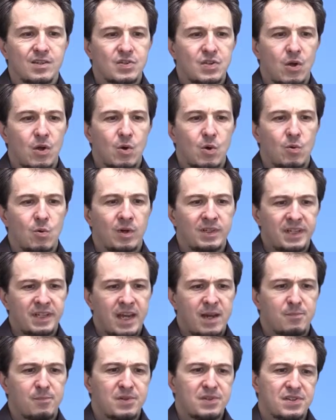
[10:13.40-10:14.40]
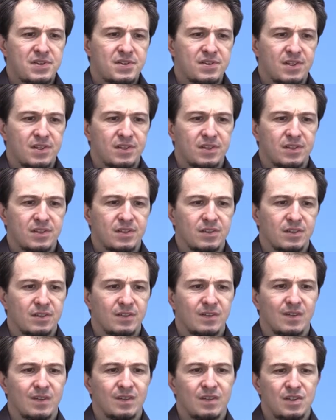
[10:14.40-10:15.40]
So what happens is that
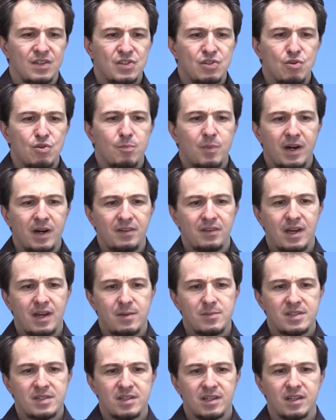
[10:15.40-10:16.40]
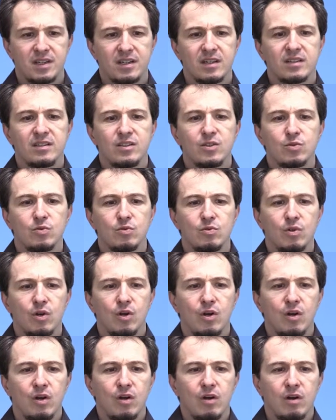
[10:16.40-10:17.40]
this new paradigm is setting a new,